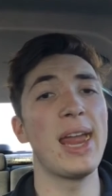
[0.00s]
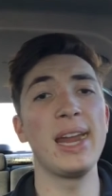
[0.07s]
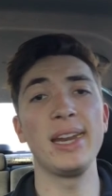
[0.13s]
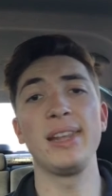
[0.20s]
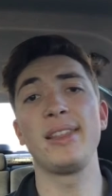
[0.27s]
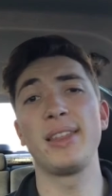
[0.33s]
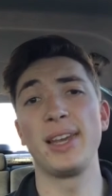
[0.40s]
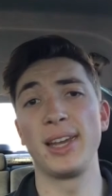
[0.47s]

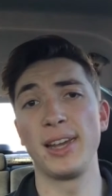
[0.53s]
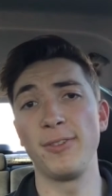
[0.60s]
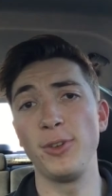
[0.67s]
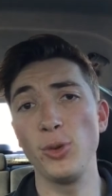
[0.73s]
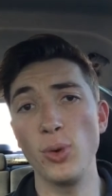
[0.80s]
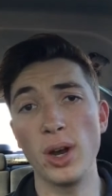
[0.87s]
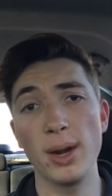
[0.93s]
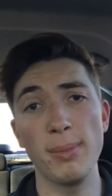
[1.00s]
anything, if
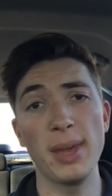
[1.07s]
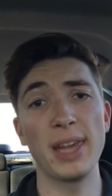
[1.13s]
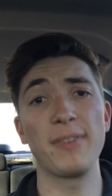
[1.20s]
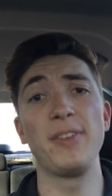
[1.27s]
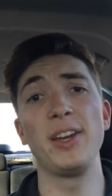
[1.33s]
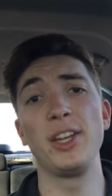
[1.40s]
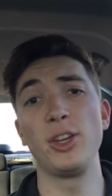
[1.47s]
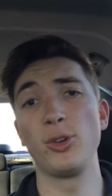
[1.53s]
you want to
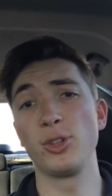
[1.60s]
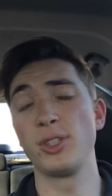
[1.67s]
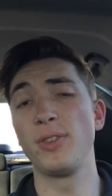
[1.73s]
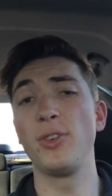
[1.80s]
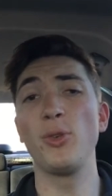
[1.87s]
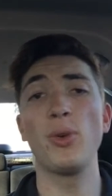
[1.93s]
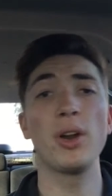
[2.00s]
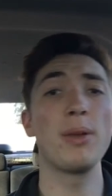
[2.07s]
make videos,
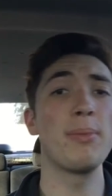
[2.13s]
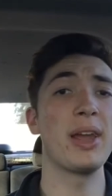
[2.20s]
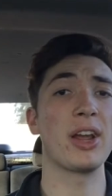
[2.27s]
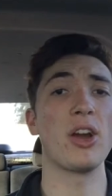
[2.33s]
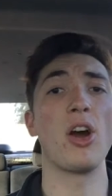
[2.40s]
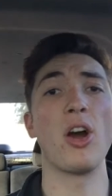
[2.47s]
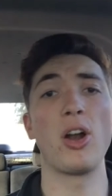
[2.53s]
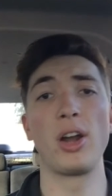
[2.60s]
if you want to make
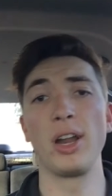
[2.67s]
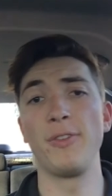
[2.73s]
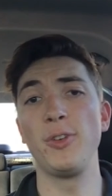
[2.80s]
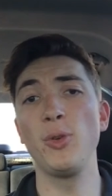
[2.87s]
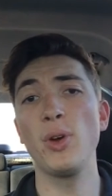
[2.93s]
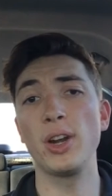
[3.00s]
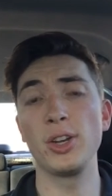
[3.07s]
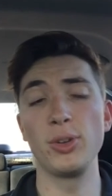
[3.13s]
art, if
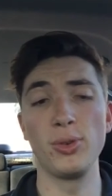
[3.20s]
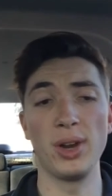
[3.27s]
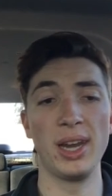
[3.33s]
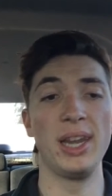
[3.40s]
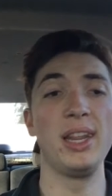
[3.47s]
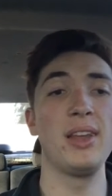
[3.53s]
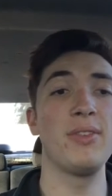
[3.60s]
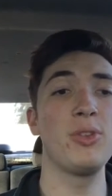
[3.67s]
you want to do
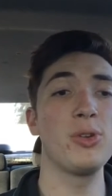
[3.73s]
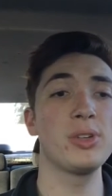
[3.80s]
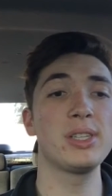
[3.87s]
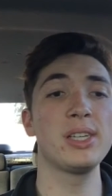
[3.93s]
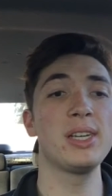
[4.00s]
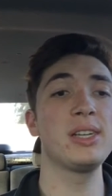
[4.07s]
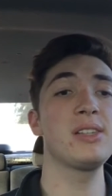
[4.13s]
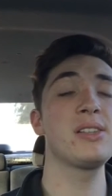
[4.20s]
any of those
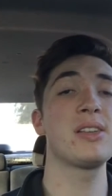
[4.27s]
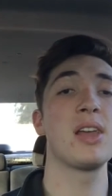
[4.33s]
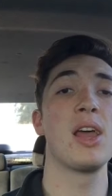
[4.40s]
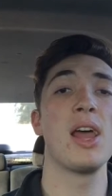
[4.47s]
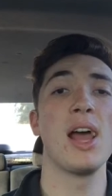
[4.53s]
things,